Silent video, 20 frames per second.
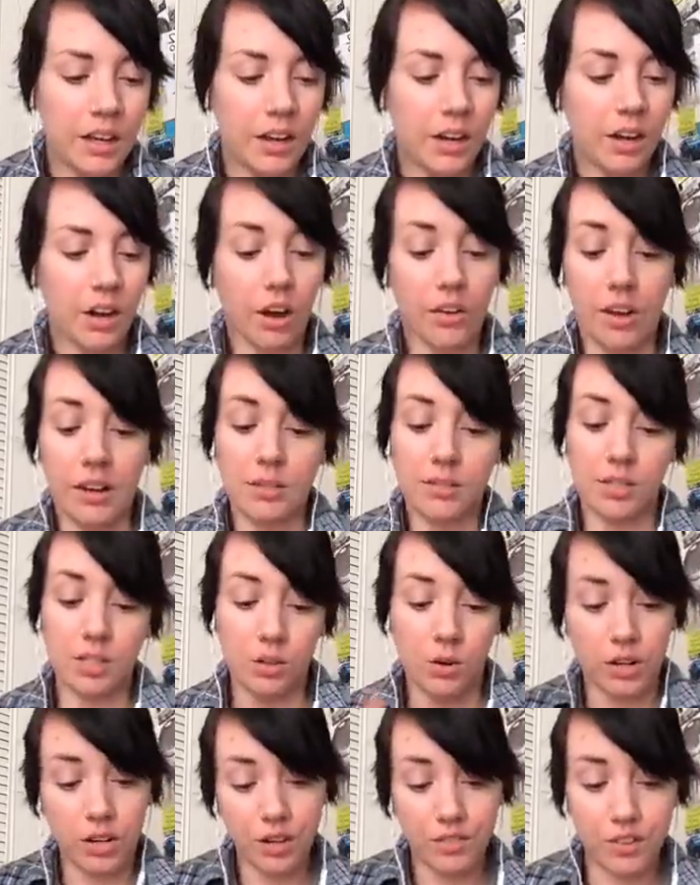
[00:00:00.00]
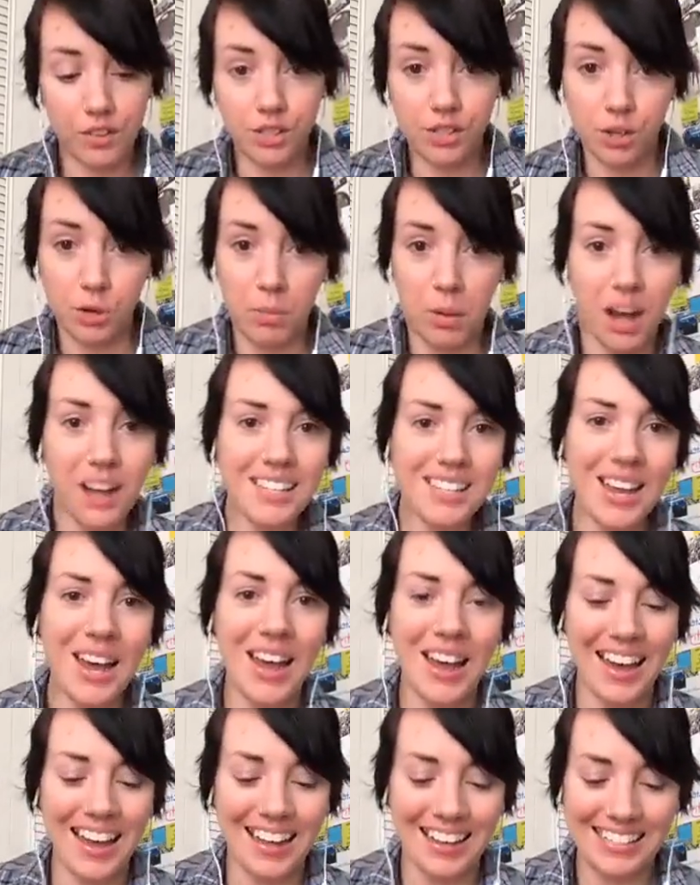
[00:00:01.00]
All right, so enough of the soapbox.
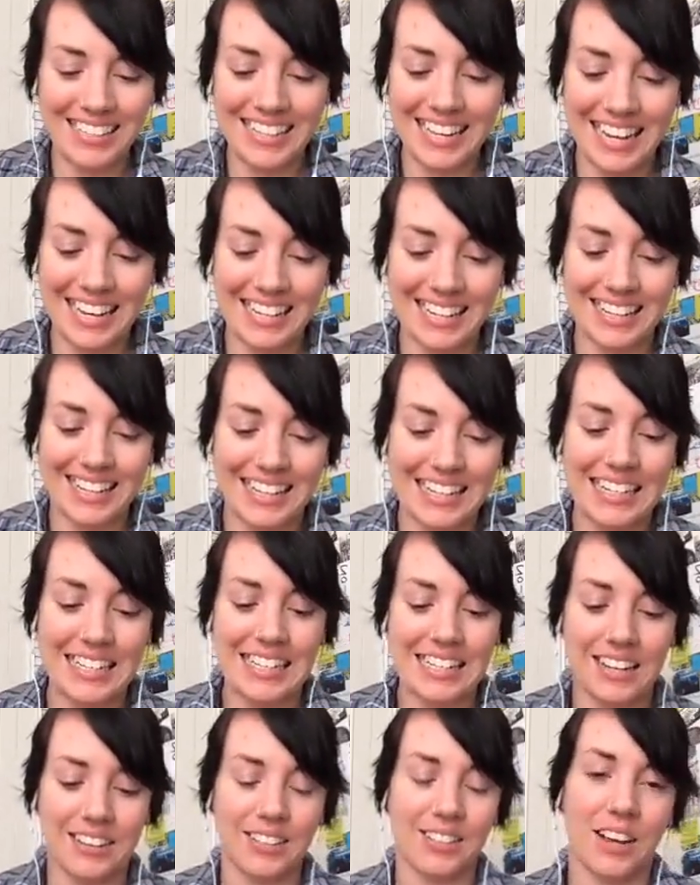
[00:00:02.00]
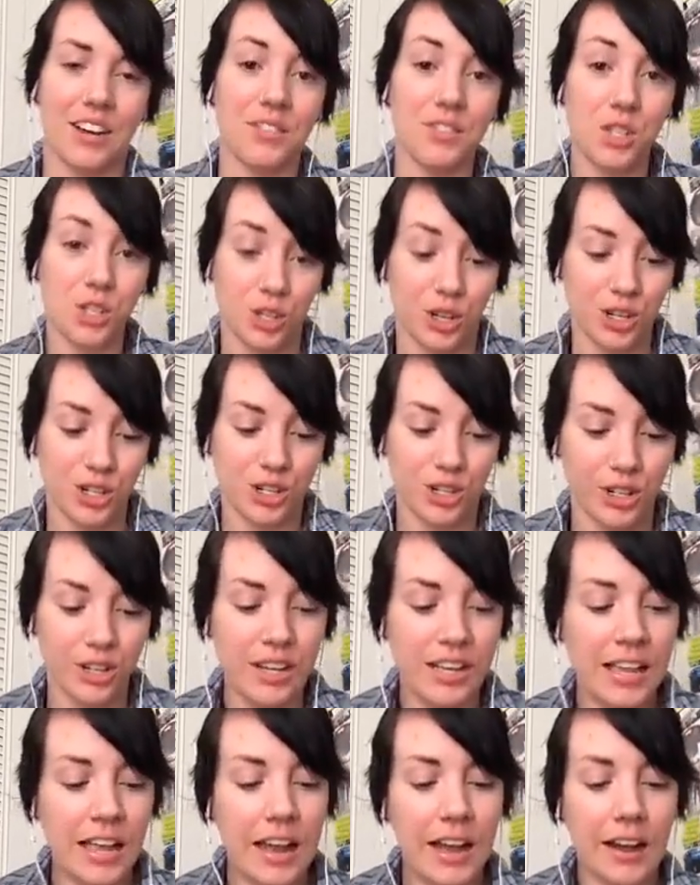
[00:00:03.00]
And to get into the details of structure,
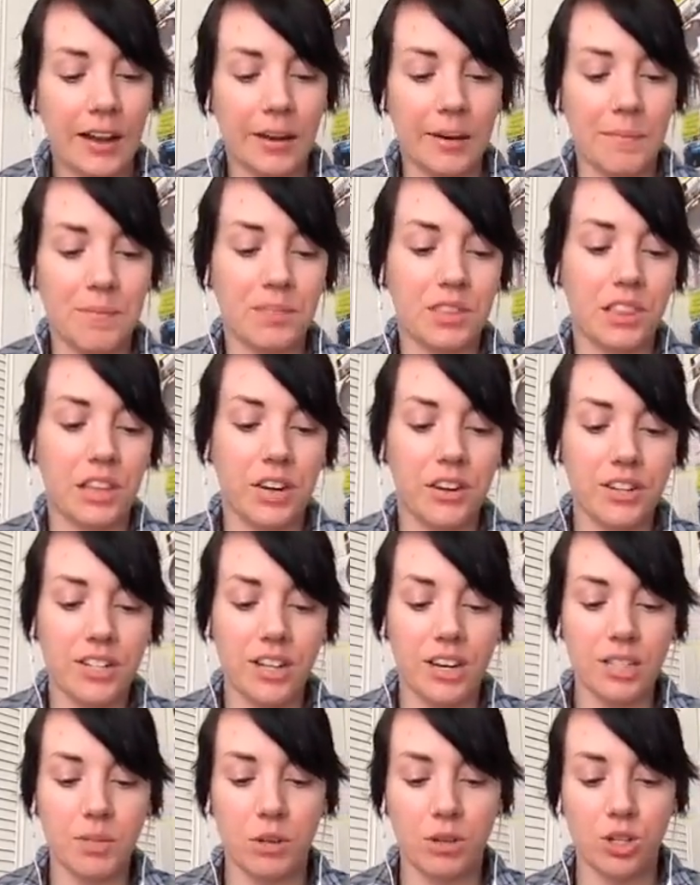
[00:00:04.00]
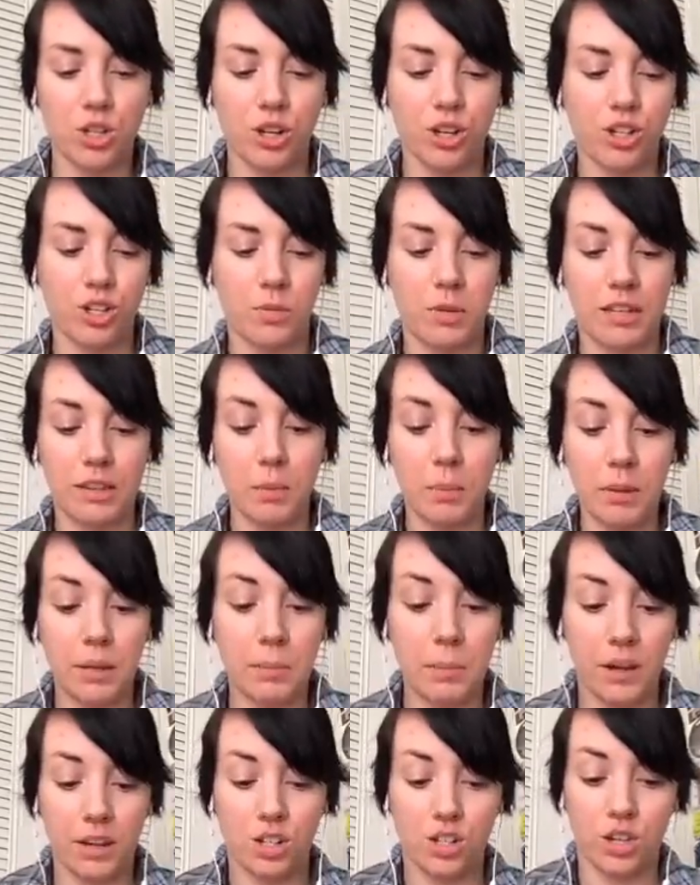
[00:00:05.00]
Larry talks about structure being the big
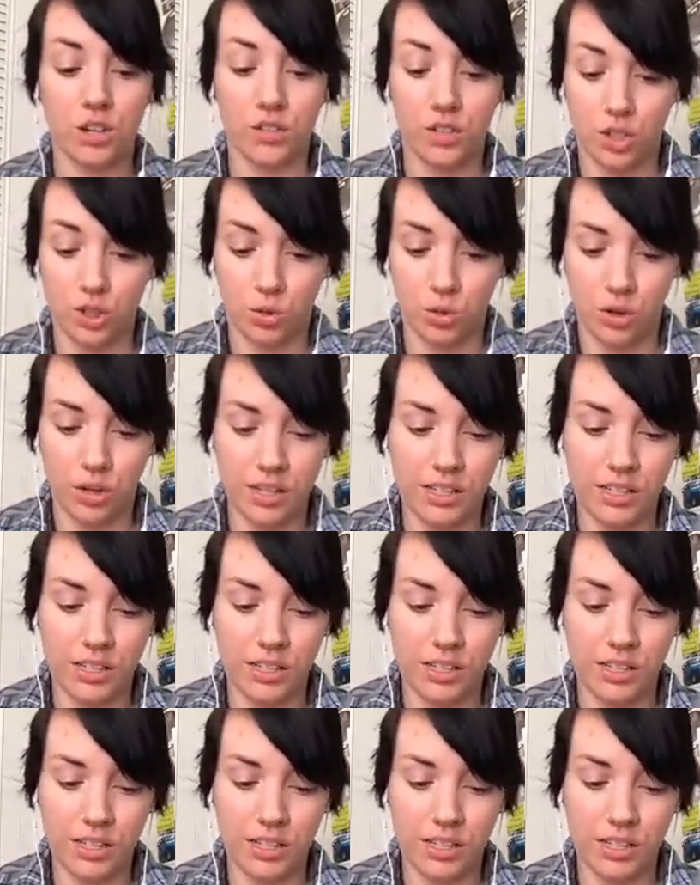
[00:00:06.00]
picture of a story.